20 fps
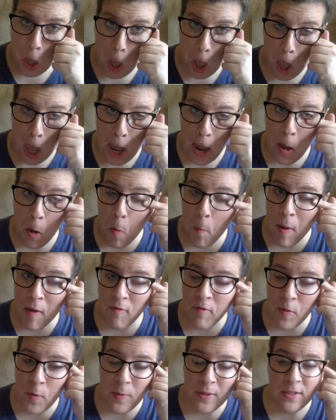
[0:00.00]
I hope
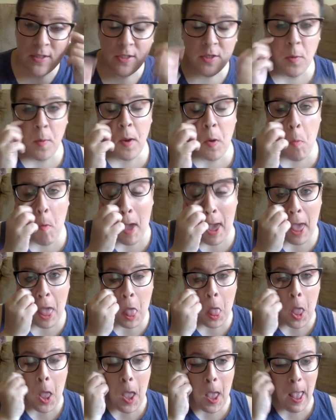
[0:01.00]
everyone's doing
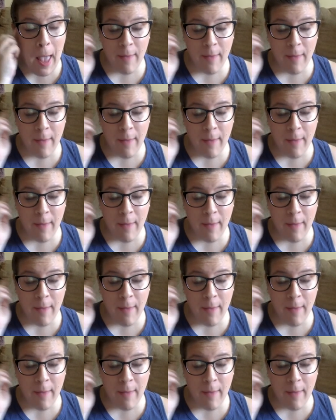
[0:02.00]
well.